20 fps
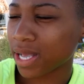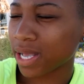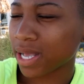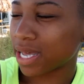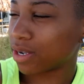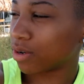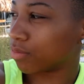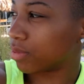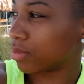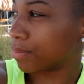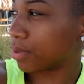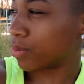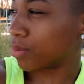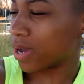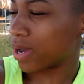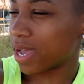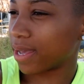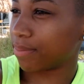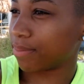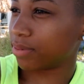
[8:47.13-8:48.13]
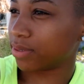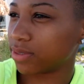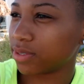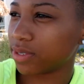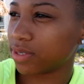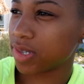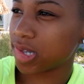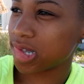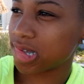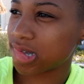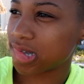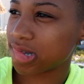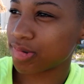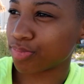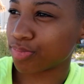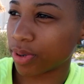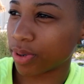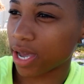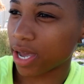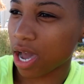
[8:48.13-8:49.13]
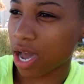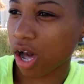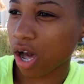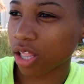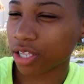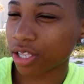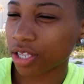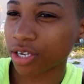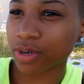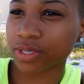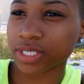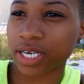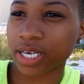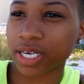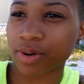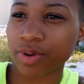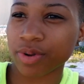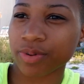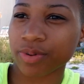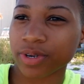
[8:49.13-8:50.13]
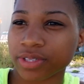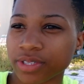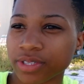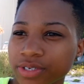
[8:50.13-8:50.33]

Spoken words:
I don't remember what happened, but all I know is that we were in